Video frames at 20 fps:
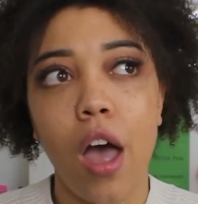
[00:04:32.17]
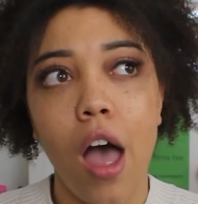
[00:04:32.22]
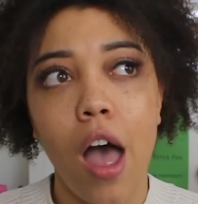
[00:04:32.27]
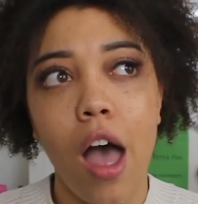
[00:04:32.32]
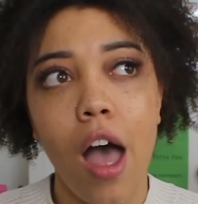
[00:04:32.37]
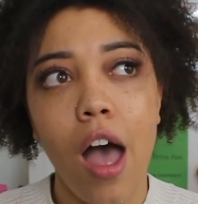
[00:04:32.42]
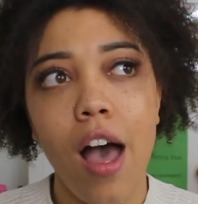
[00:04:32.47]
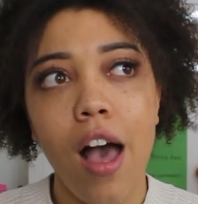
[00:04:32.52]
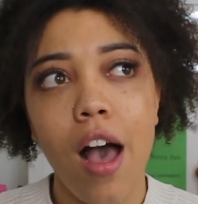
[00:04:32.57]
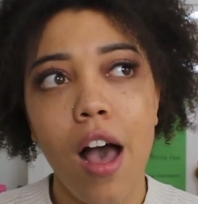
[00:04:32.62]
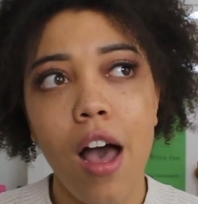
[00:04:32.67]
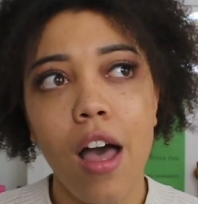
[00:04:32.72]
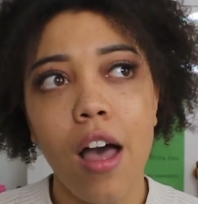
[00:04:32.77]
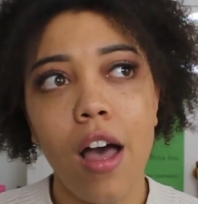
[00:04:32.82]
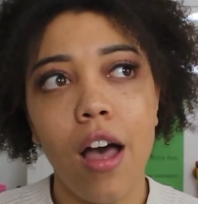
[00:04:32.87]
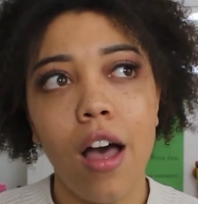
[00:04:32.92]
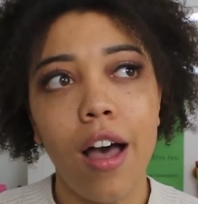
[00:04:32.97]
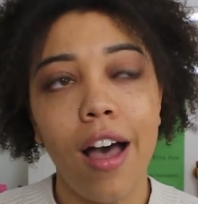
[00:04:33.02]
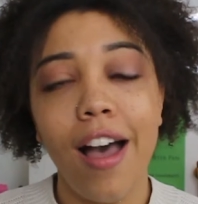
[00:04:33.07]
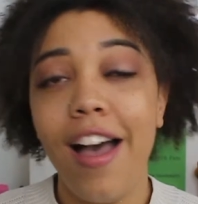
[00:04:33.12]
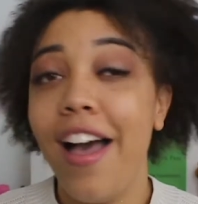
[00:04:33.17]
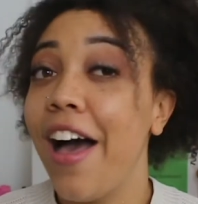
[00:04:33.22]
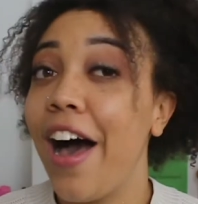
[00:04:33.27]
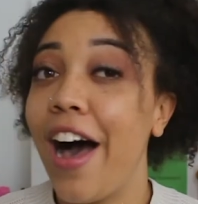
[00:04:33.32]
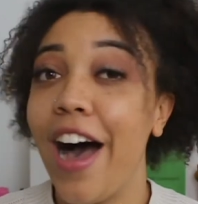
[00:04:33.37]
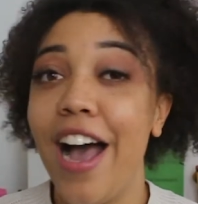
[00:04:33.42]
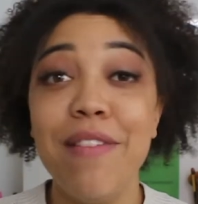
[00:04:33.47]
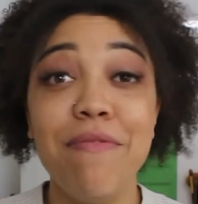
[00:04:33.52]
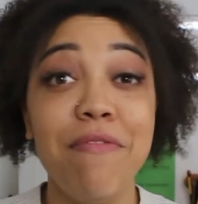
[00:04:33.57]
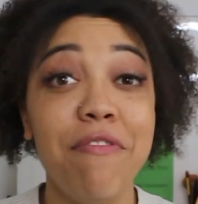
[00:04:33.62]
I
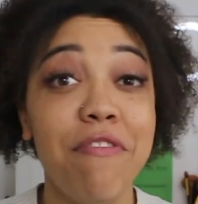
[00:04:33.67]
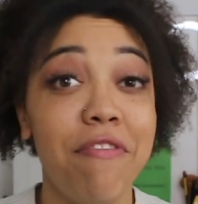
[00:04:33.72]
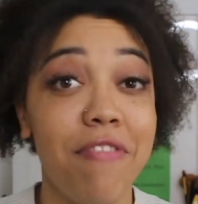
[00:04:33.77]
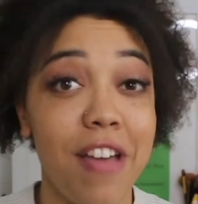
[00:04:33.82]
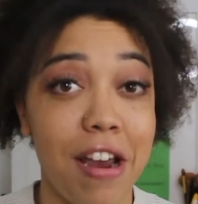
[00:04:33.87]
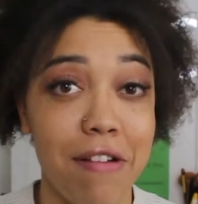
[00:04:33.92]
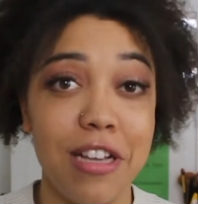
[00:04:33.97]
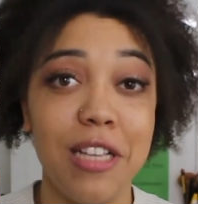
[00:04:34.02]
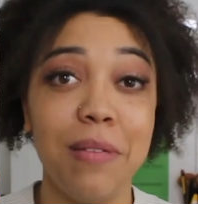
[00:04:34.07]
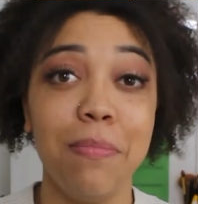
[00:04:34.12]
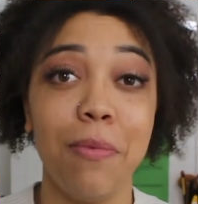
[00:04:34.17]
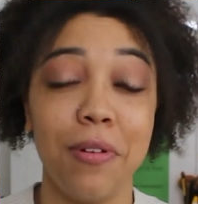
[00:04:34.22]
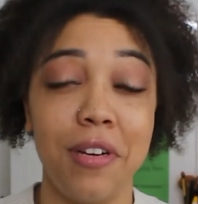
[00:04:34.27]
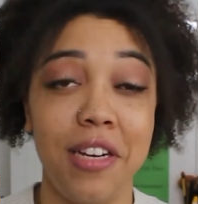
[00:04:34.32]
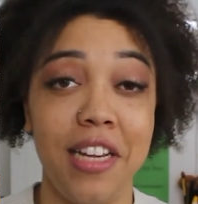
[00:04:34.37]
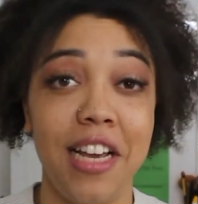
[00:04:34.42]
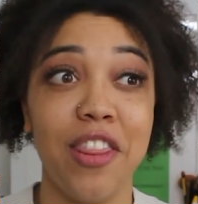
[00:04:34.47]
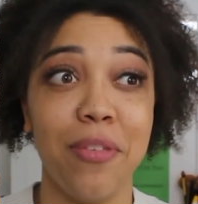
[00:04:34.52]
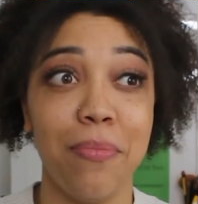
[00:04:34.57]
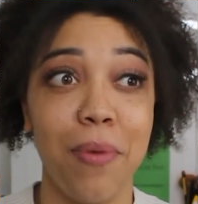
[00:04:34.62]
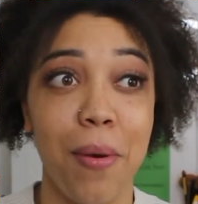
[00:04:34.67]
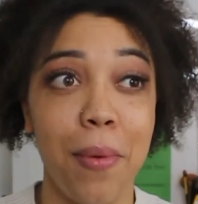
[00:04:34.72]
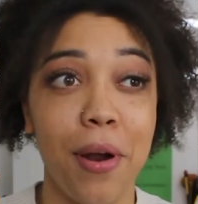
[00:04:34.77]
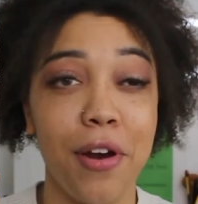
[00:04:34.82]
am very spotty at the moment.